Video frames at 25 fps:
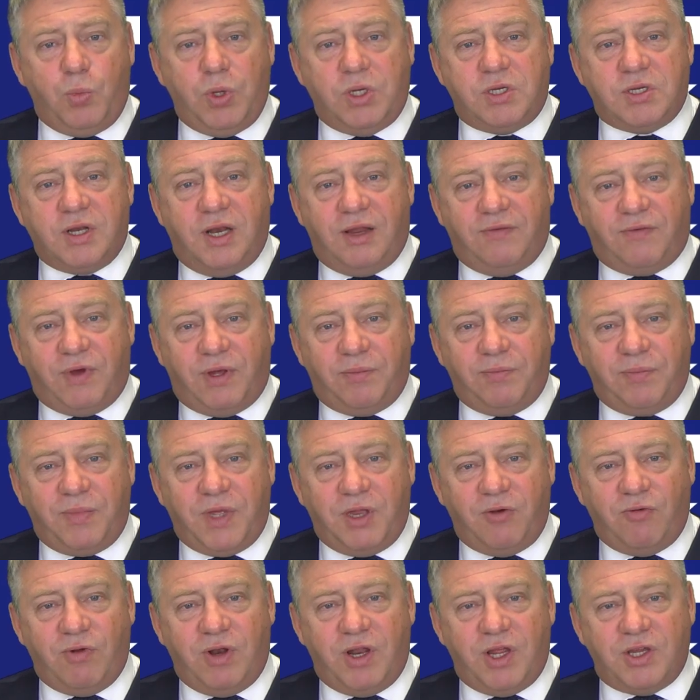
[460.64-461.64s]
deliver
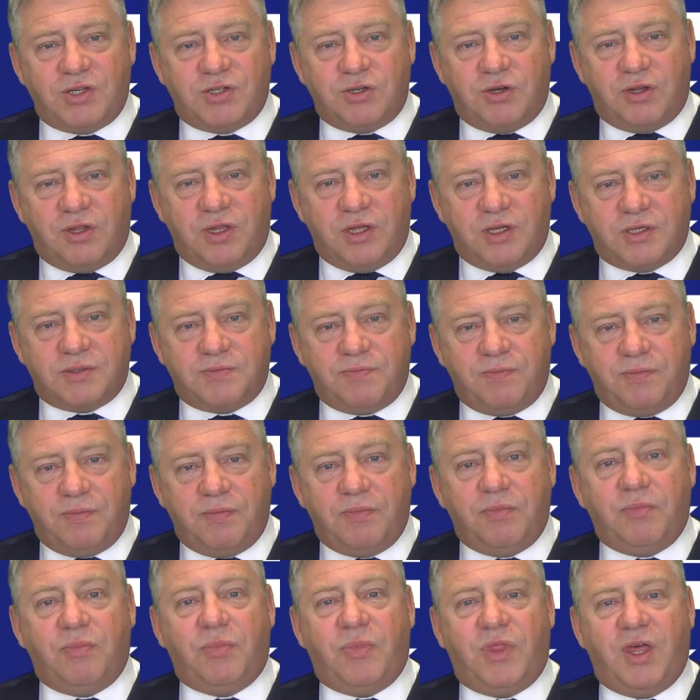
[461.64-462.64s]
in relation to this.
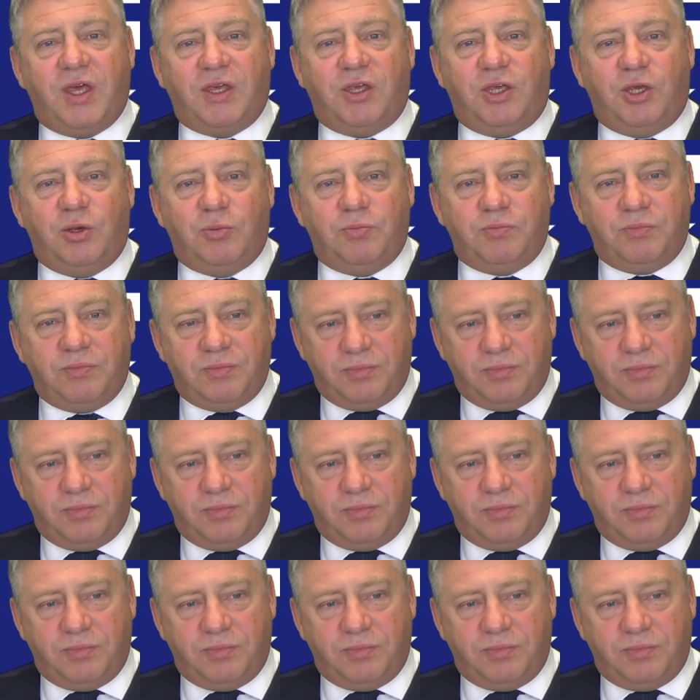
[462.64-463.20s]
Thank you.